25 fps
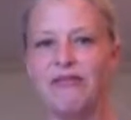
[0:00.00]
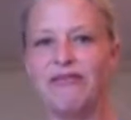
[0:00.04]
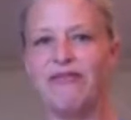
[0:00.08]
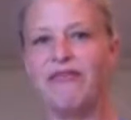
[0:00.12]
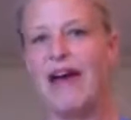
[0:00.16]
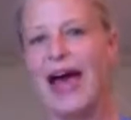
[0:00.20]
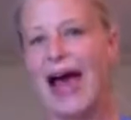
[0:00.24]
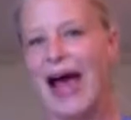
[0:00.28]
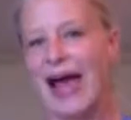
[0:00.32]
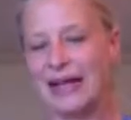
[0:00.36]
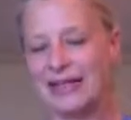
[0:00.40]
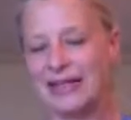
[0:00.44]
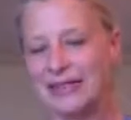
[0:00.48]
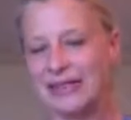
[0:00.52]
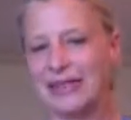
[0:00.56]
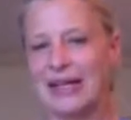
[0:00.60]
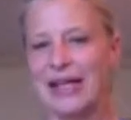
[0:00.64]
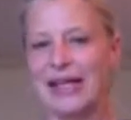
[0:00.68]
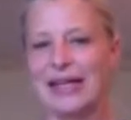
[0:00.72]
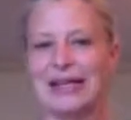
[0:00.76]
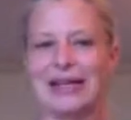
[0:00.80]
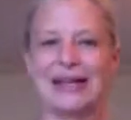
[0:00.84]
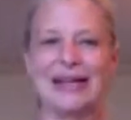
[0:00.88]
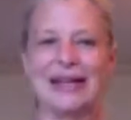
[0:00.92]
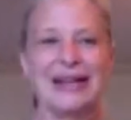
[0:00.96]
fact,
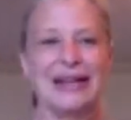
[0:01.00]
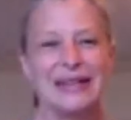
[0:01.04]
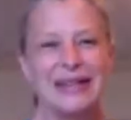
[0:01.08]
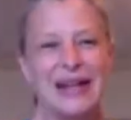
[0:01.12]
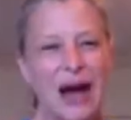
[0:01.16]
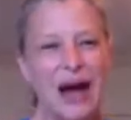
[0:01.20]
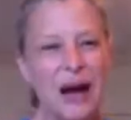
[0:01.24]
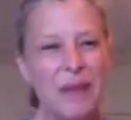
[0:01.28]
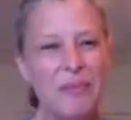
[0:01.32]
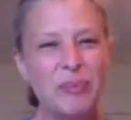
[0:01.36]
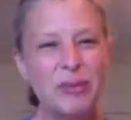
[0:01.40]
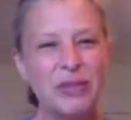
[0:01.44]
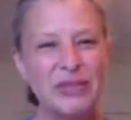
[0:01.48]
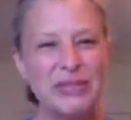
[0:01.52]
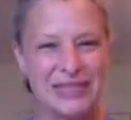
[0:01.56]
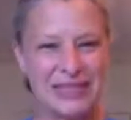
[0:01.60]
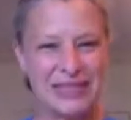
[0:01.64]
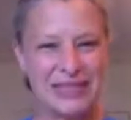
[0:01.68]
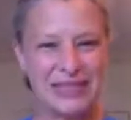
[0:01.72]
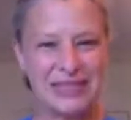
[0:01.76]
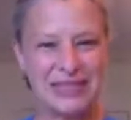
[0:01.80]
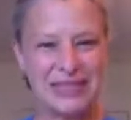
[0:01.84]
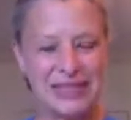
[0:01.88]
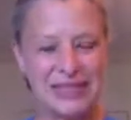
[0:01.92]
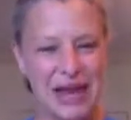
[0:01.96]
like a couple
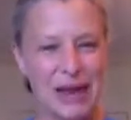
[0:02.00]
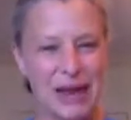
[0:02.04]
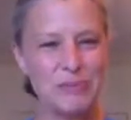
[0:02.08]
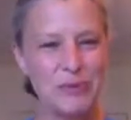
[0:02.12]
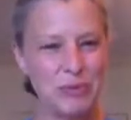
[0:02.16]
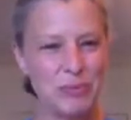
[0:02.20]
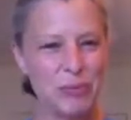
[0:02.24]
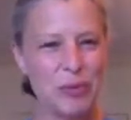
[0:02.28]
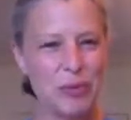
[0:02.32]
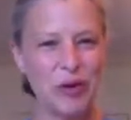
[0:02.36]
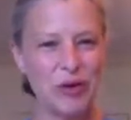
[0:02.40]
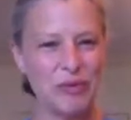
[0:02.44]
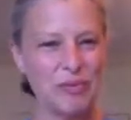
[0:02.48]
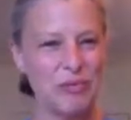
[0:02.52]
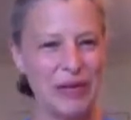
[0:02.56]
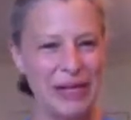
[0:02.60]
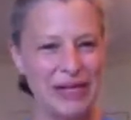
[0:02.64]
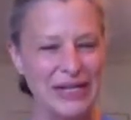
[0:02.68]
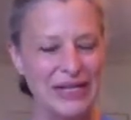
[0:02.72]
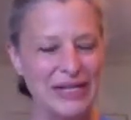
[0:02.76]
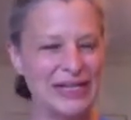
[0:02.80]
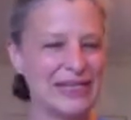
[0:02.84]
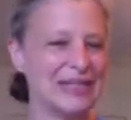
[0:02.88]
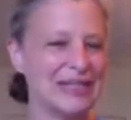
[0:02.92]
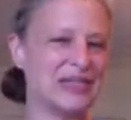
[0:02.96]
steps per
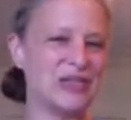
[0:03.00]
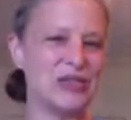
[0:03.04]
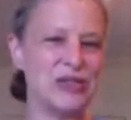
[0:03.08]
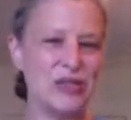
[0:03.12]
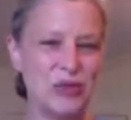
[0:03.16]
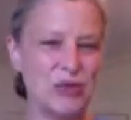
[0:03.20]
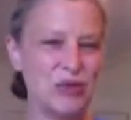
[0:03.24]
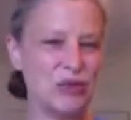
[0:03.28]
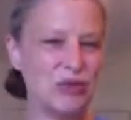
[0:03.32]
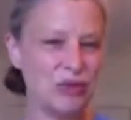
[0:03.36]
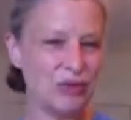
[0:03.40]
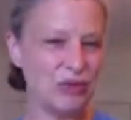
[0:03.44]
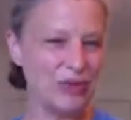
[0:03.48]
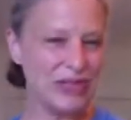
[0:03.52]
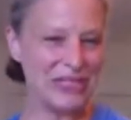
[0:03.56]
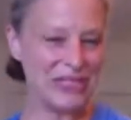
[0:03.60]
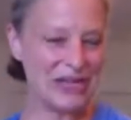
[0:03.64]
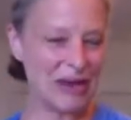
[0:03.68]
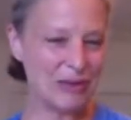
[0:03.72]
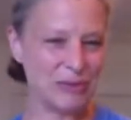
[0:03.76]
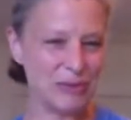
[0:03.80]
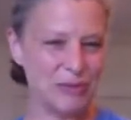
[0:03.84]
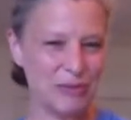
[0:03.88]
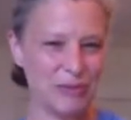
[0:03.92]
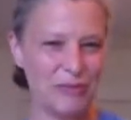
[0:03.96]
minute, 2 to 3
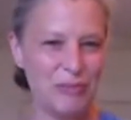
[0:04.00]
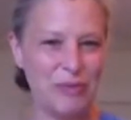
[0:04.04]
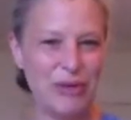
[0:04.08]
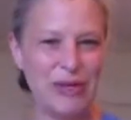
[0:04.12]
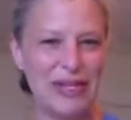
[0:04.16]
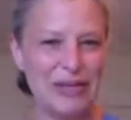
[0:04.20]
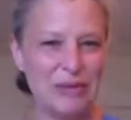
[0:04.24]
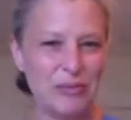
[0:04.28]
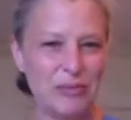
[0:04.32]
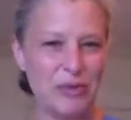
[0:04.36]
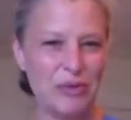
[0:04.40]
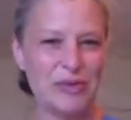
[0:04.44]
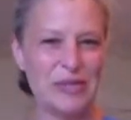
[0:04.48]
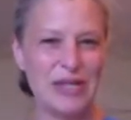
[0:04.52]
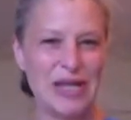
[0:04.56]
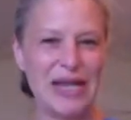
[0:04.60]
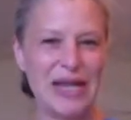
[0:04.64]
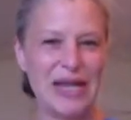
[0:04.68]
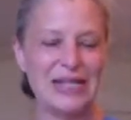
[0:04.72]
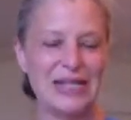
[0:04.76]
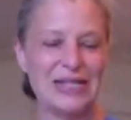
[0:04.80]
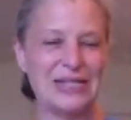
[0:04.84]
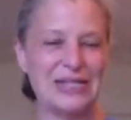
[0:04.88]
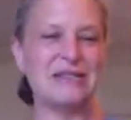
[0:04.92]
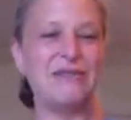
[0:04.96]
steps per minute in most
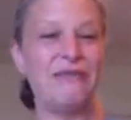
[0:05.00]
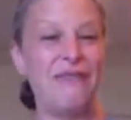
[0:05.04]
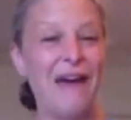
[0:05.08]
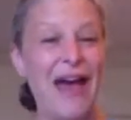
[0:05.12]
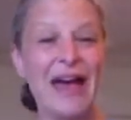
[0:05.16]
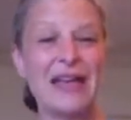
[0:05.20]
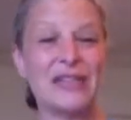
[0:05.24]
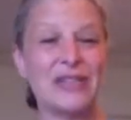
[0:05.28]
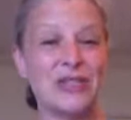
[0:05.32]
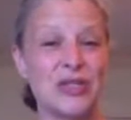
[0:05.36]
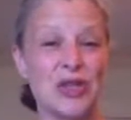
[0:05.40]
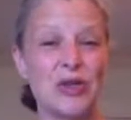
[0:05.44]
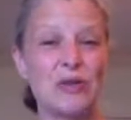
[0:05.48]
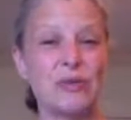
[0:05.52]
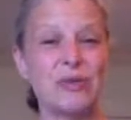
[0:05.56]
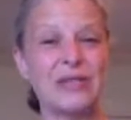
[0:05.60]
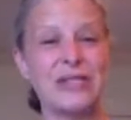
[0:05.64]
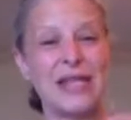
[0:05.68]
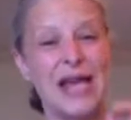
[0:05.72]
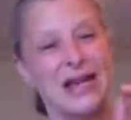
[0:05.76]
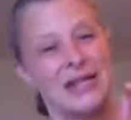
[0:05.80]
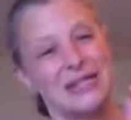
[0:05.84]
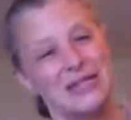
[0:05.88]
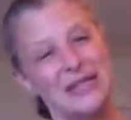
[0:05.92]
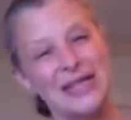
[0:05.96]
cases faster was
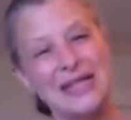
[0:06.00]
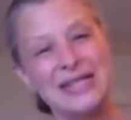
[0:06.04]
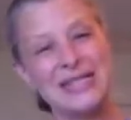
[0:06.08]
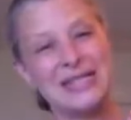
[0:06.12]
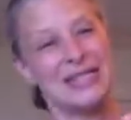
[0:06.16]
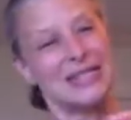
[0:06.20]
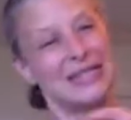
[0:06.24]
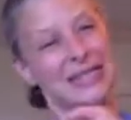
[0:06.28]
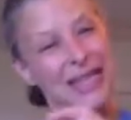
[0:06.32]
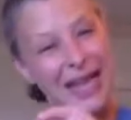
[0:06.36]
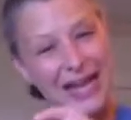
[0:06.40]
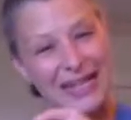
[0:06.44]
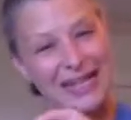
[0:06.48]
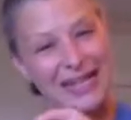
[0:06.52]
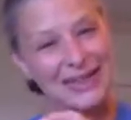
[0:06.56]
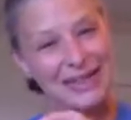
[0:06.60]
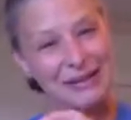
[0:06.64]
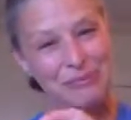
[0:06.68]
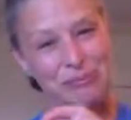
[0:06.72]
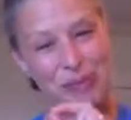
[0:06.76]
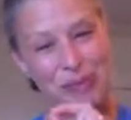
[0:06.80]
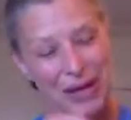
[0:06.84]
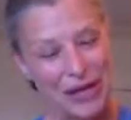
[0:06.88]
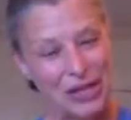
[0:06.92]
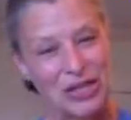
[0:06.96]
actually a slightly
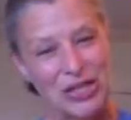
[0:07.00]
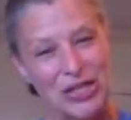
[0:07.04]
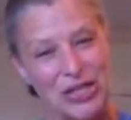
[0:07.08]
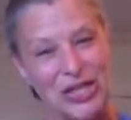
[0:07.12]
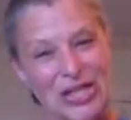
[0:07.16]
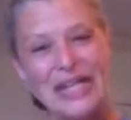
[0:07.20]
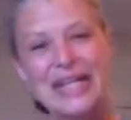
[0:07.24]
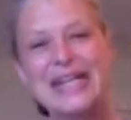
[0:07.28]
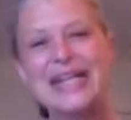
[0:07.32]
better